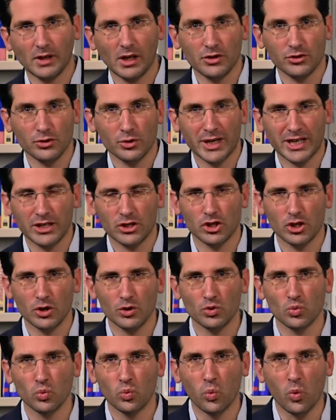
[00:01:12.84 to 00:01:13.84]
So you can
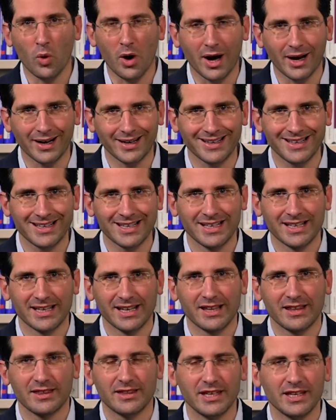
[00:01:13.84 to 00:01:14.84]
choose one,
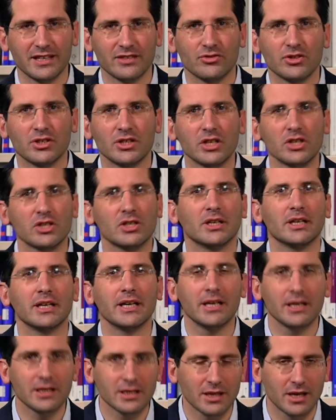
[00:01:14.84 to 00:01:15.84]
the traditional
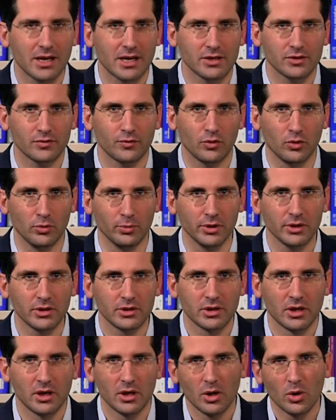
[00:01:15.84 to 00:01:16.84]
in-class format,
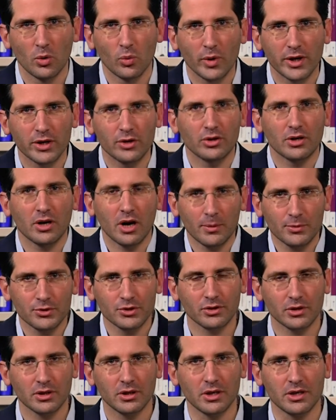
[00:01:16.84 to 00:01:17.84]
where you come to
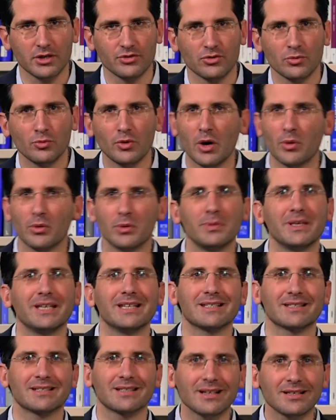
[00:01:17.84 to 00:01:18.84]
the classroom where we'll be
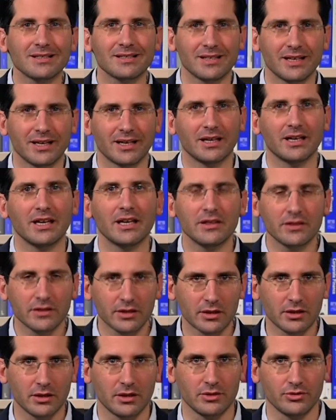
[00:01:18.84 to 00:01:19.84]
discussing in the
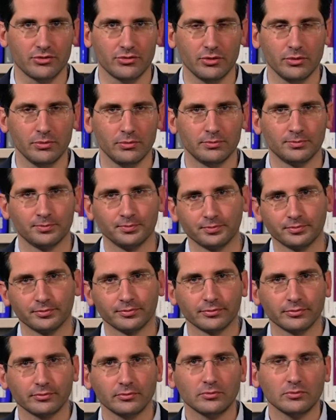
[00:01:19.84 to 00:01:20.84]
classroom,
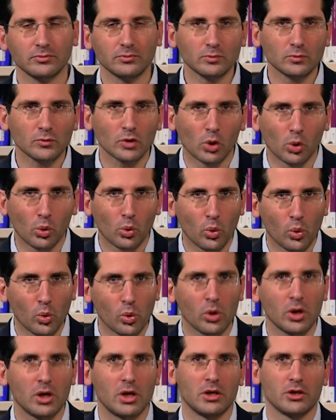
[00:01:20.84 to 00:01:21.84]

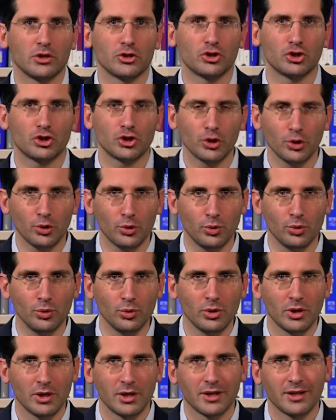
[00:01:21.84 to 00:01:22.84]
or
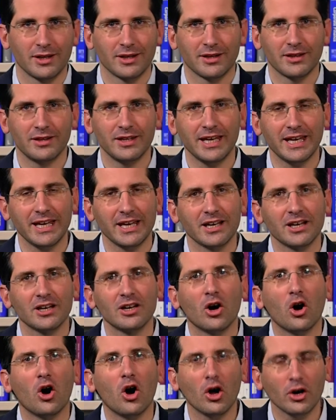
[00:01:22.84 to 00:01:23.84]
two, the
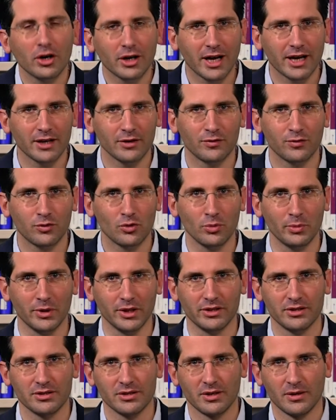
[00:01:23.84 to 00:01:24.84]
online
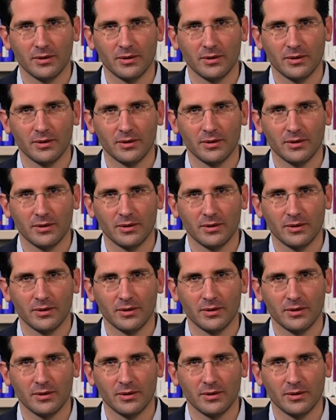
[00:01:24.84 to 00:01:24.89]
format,